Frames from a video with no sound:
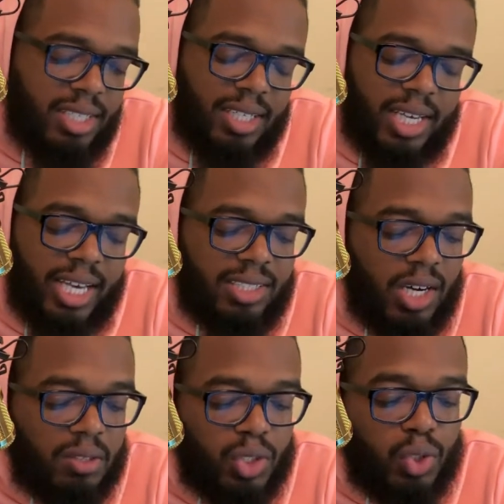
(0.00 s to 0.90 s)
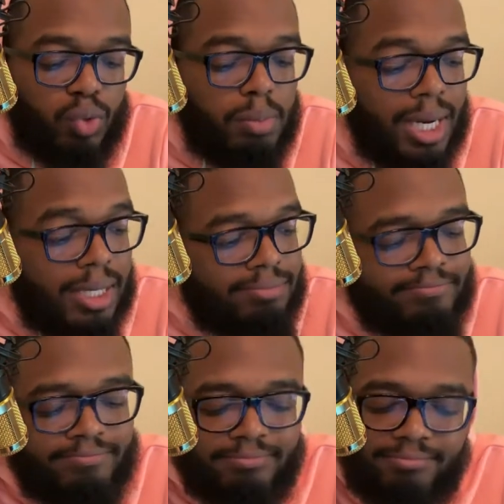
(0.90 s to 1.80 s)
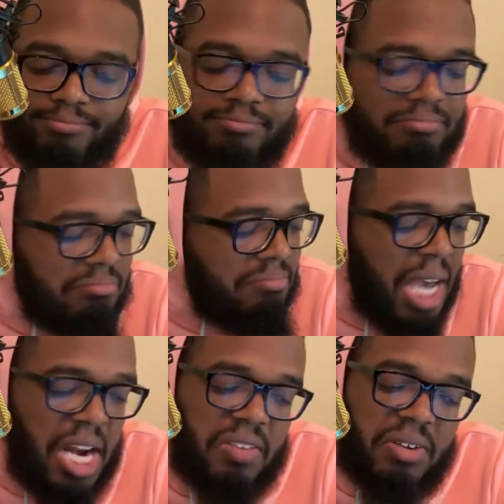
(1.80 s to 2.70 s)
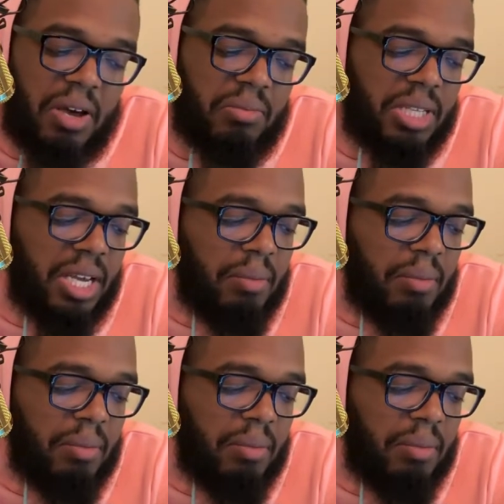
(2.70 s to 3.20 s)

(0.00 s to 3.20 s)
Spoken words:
Can't talk to you, buddy. Not even gonna think